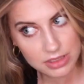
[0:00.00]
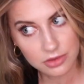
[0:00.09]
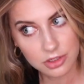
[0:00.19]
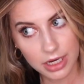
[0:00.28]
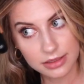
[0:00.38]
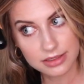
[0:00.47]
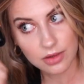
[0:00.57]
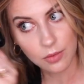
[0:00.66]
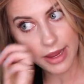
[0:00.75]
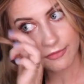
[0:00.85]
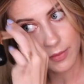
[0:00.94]
So direct this
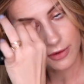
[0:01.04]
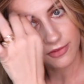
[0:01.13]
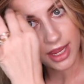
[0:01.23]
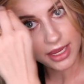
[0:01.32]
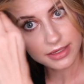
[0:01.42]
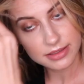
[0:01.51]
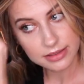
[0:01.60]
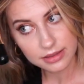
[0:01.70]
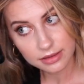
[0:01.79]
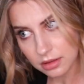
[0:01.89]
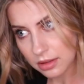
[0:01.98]
away from your face.